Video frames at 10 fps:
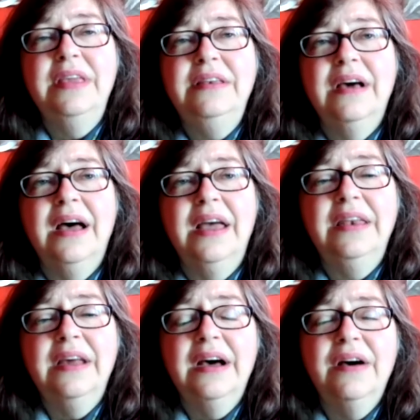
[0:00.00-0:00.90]

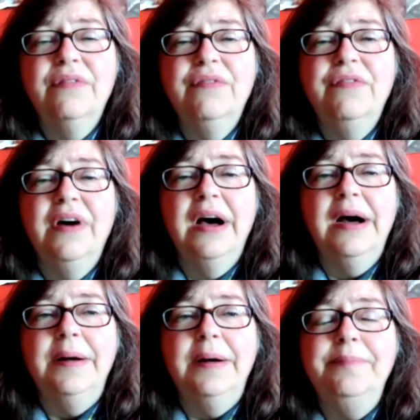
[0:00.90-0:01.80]
died of
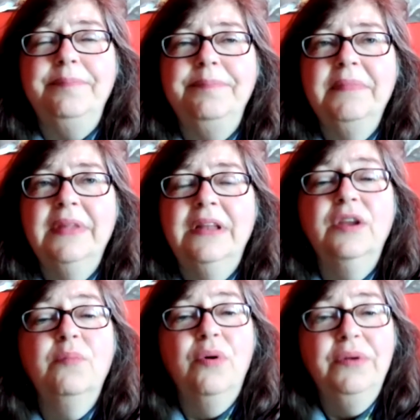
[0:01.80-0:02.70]
um,
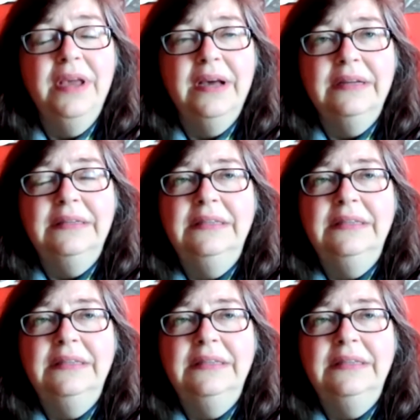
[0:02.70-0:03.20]
pneumonia.